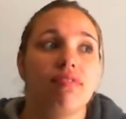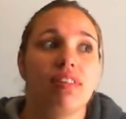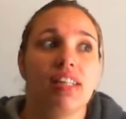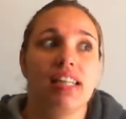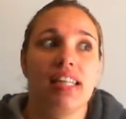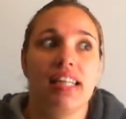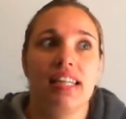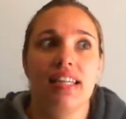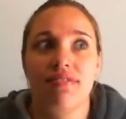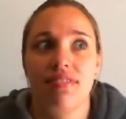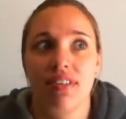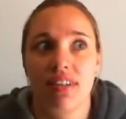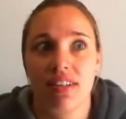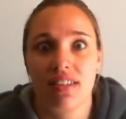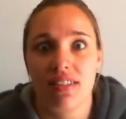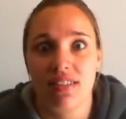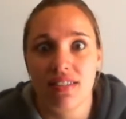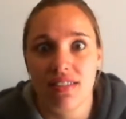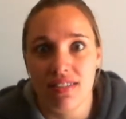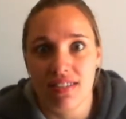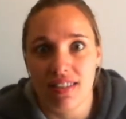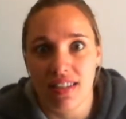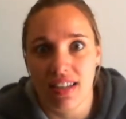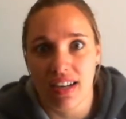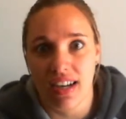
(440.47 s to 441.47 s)

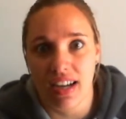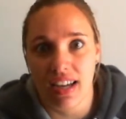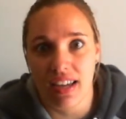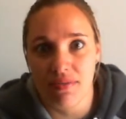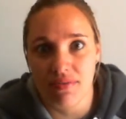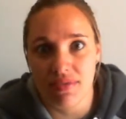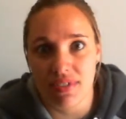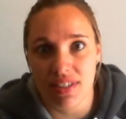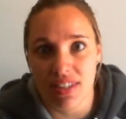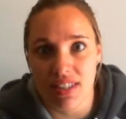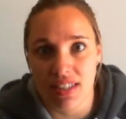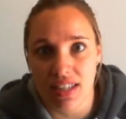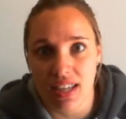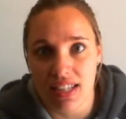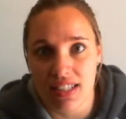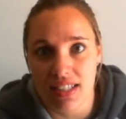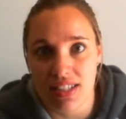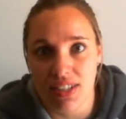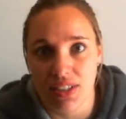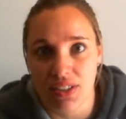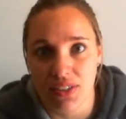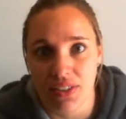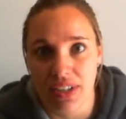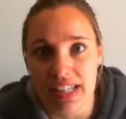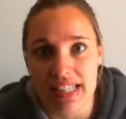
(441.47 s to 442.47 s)
levers that I emphasized
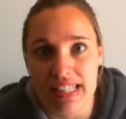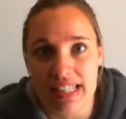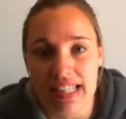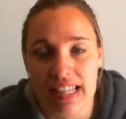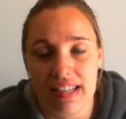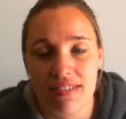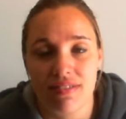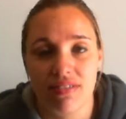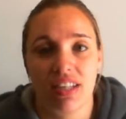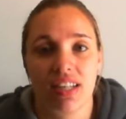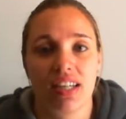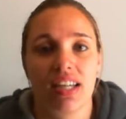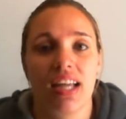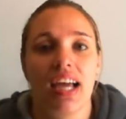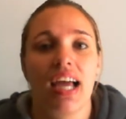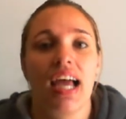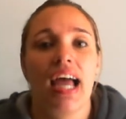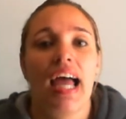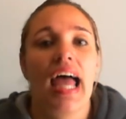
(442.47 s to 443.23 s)
in grade 7,